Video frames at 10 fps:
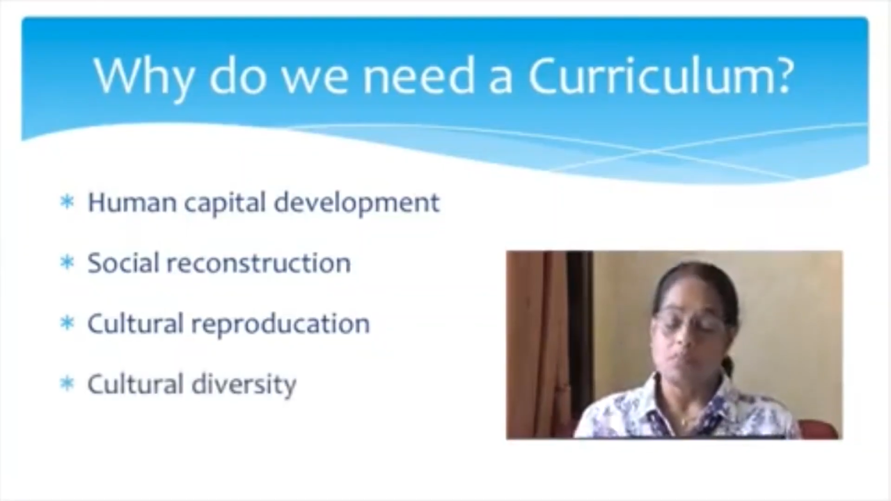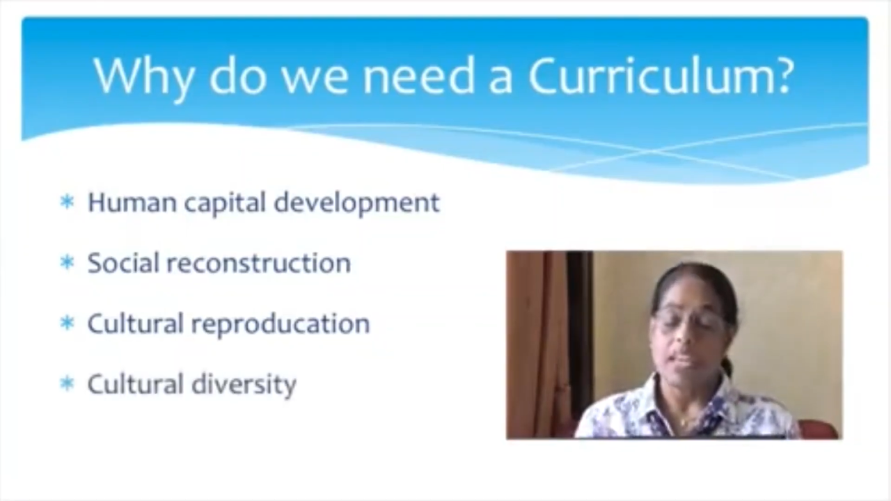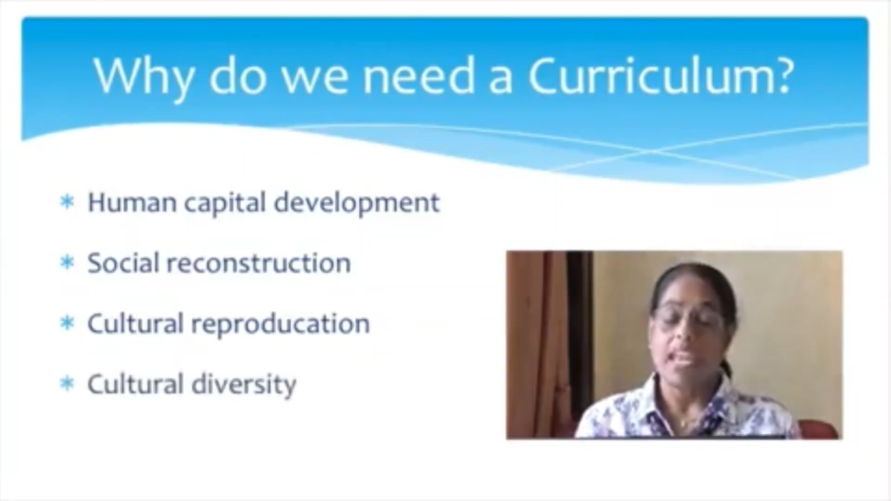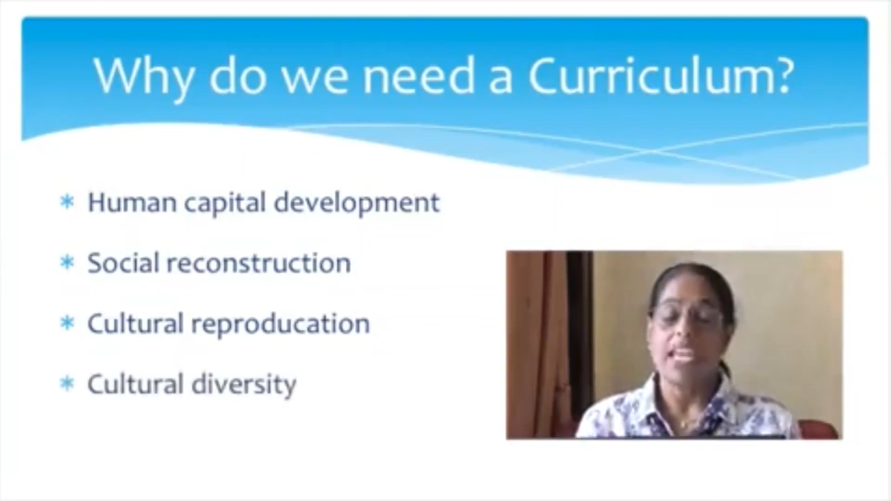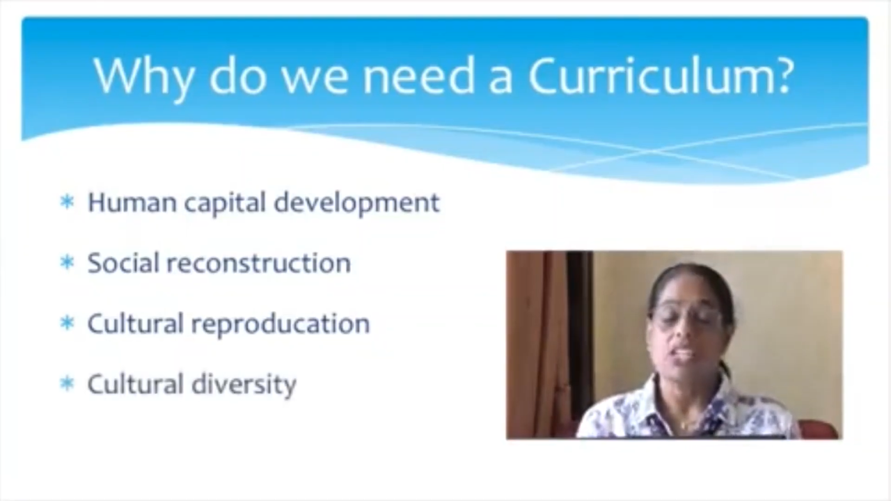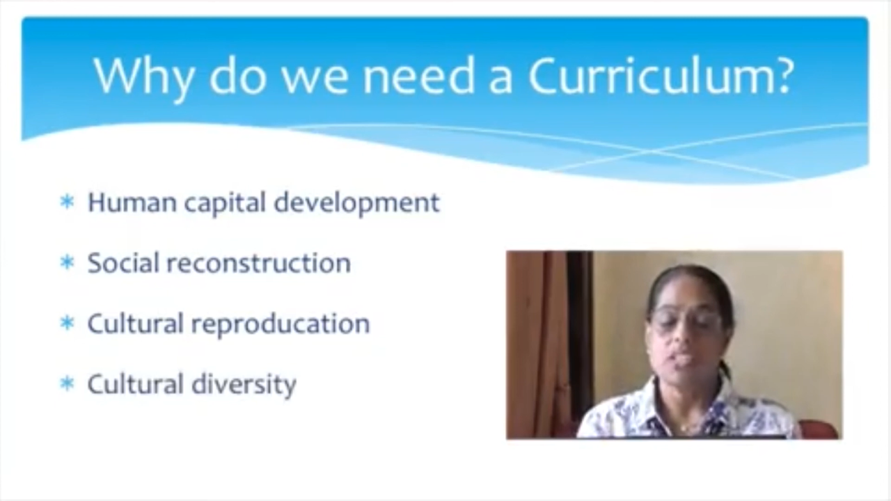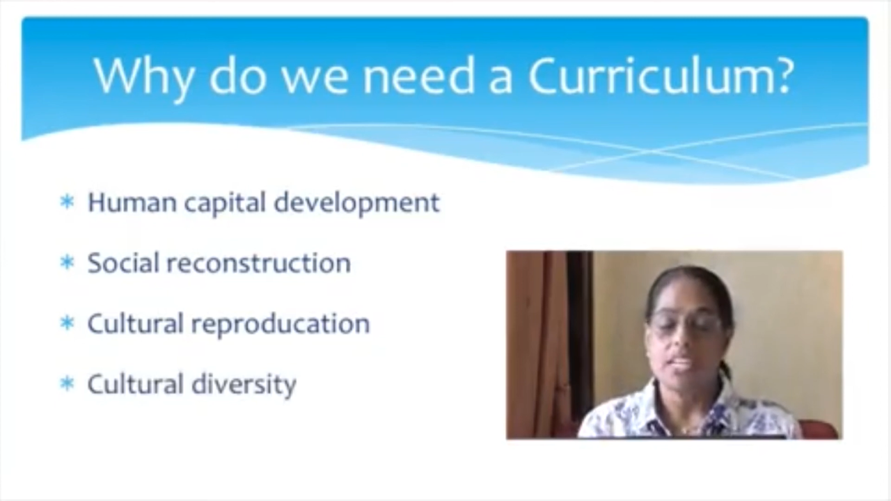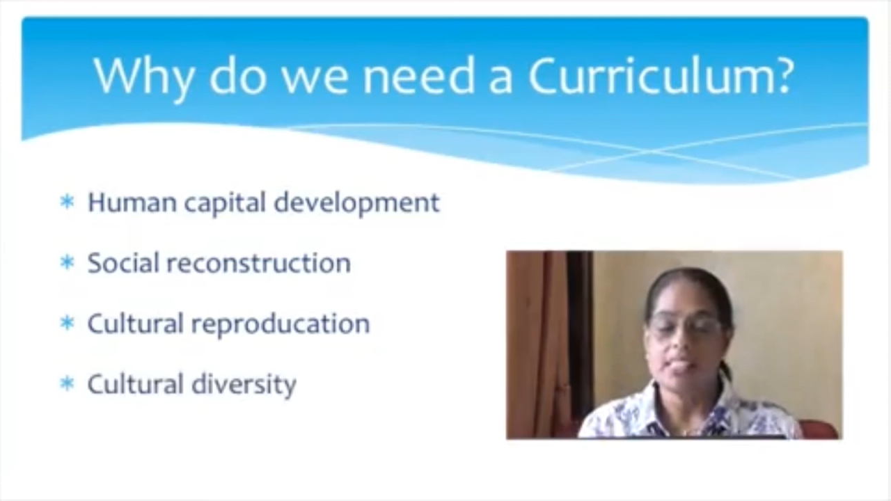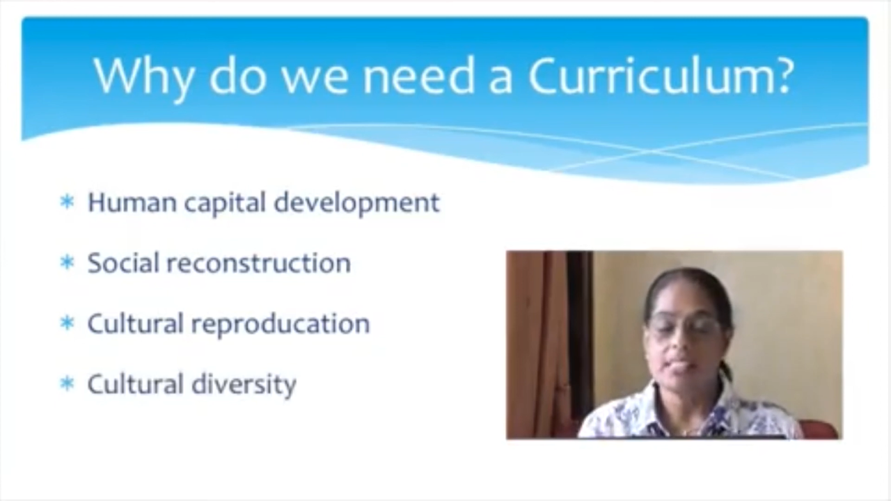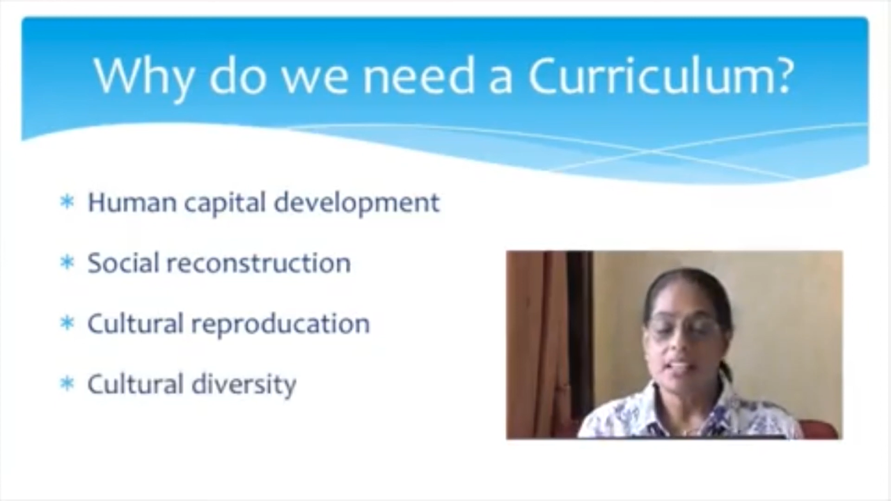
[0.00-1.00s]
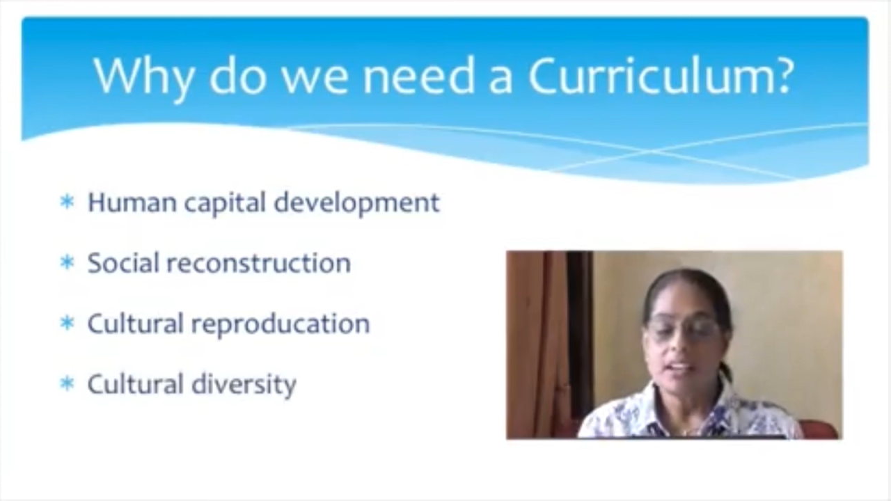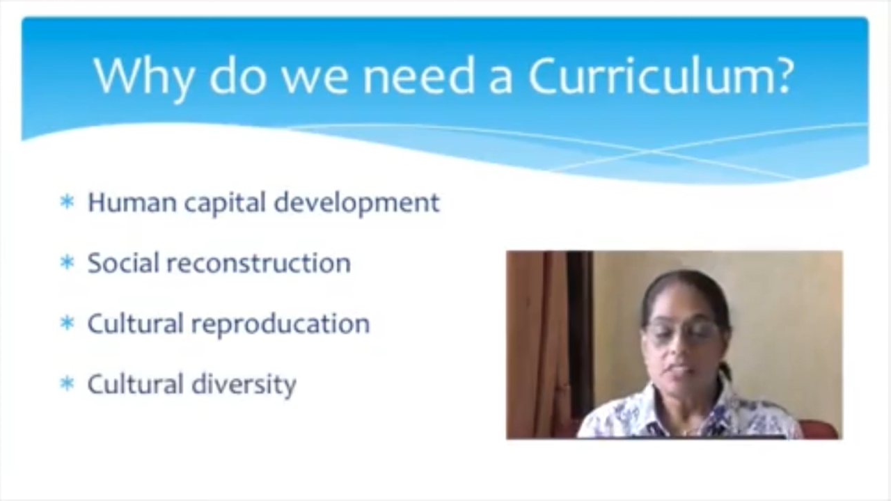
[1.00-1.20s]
age, is